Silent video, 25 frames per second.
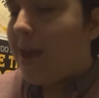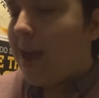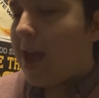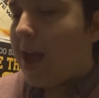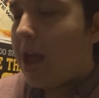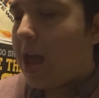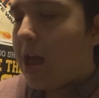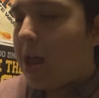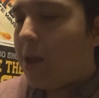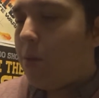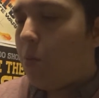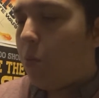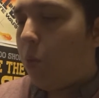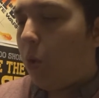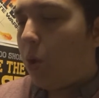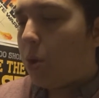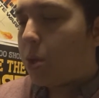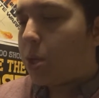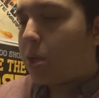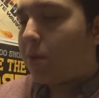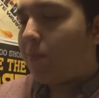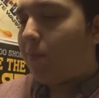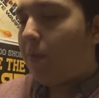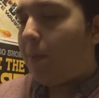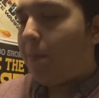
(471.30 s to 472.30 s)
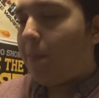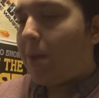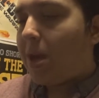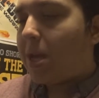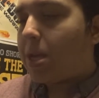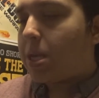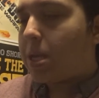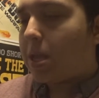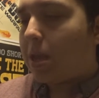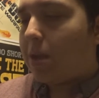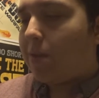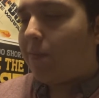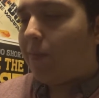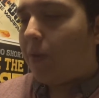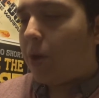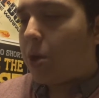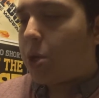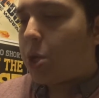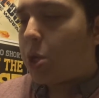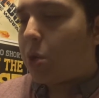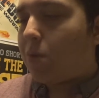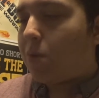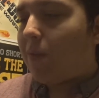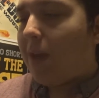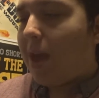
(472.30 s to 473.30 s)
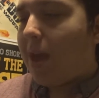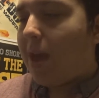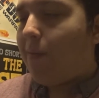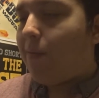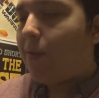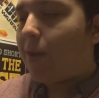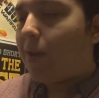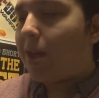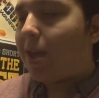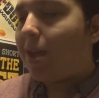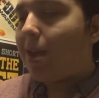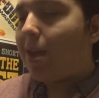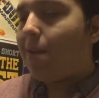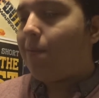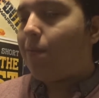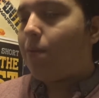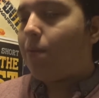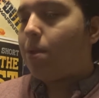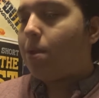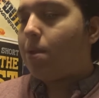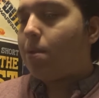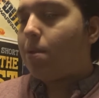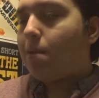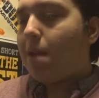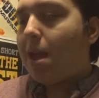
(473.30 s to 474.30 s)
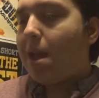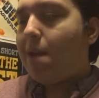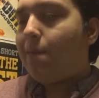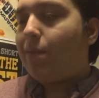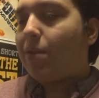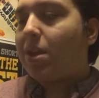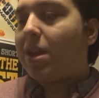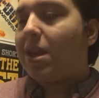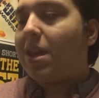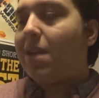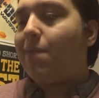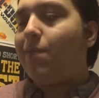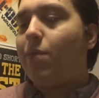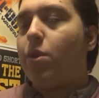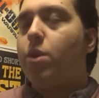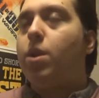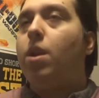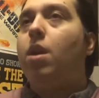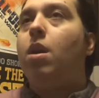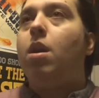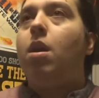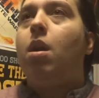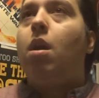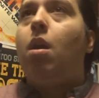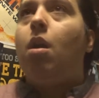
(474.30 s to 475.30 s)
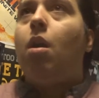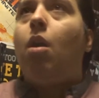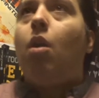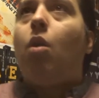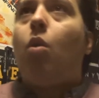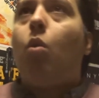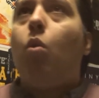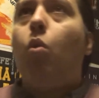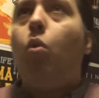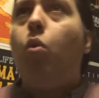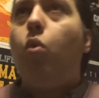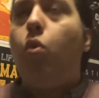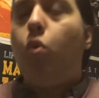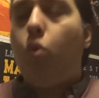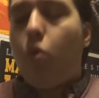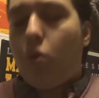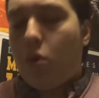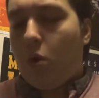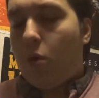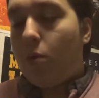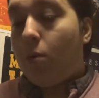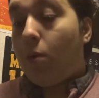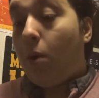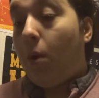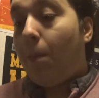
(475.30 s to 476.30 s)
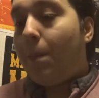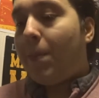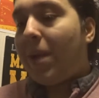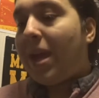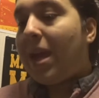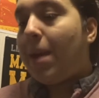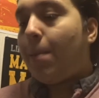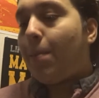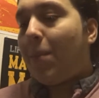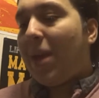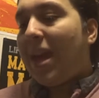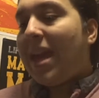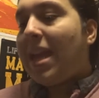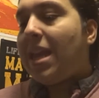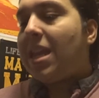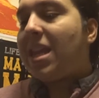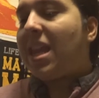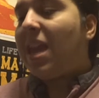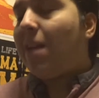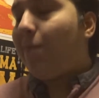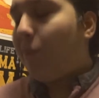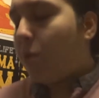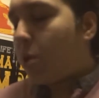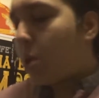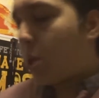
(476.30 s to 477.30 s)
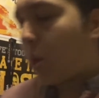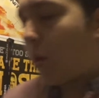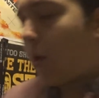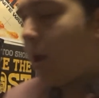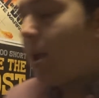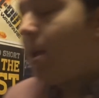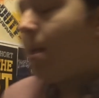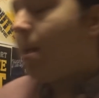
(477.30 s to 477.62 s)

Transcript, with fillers: and what's the best advice you've ever given, Ooh, or being given, sorry.